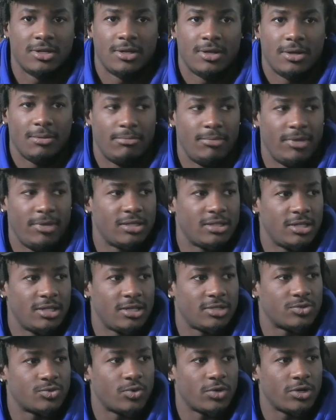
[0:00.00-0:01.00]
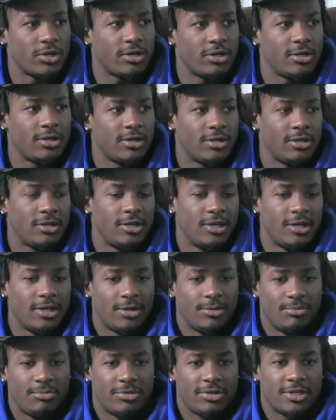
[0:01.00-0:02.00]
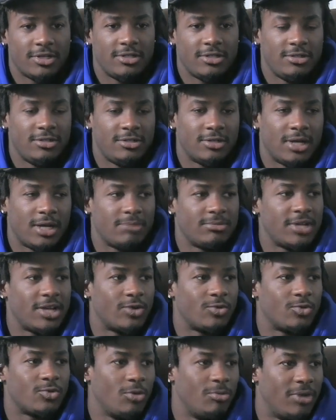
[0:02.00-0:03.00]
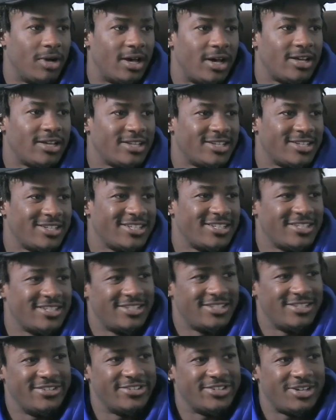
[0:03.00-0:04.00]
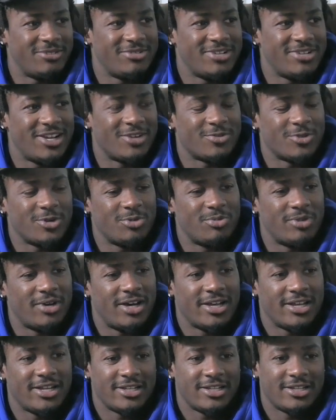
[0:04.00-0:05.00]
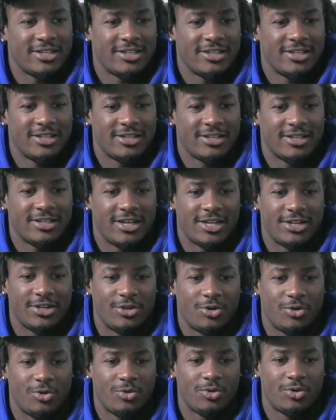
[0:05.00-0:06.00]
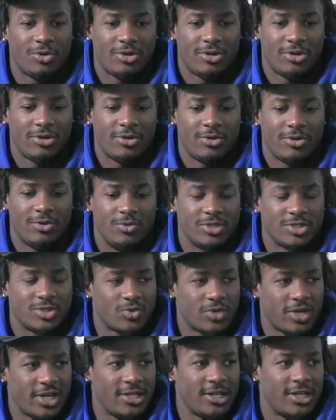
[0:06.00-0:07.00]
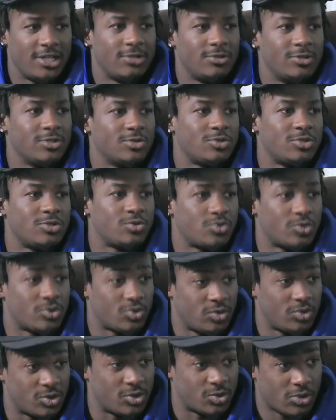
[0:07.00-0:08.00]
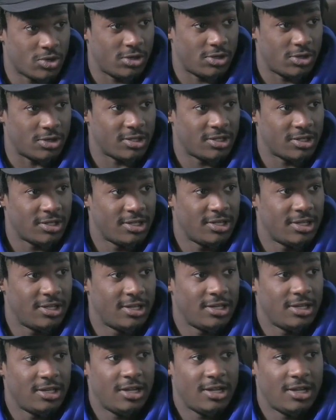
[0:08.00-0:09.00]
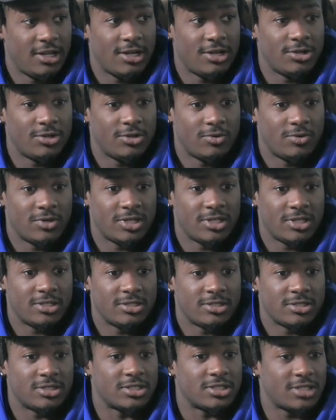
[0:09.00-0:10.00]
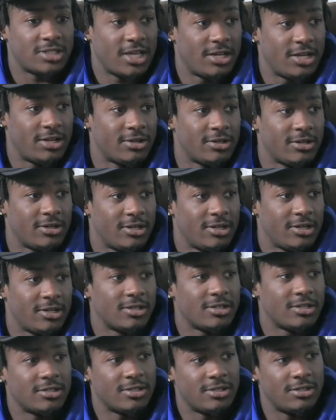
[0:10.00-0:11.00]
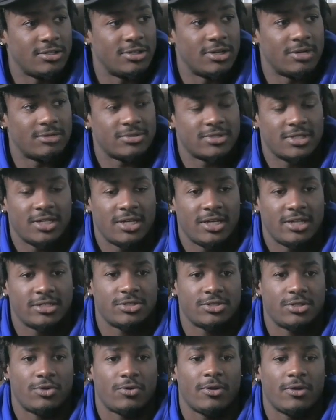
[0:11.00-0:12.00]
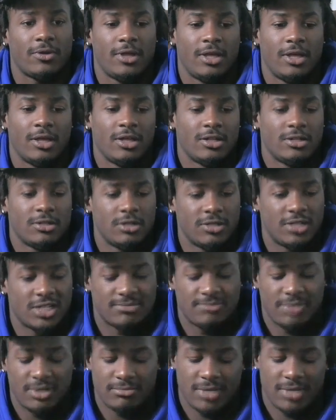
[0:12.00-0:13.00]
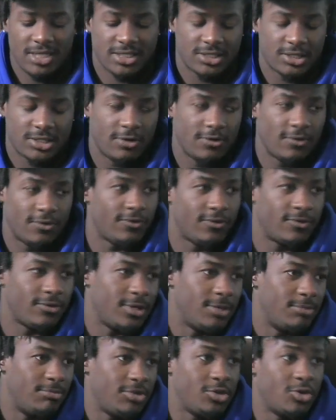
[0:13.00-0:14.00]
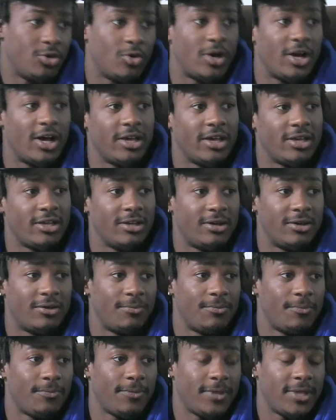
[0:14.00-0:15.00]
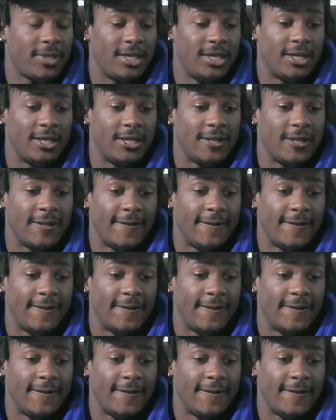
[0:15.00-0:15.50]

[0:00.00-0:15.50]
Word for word: make things work. Yeah. But no, I'm not a robot. You know, I'm not a robot. I know what's right and I know what's what's, what's wrong. Mm-hmm. I know what's the standard. You know what I'm saying? So I like to be myself and be who I am, and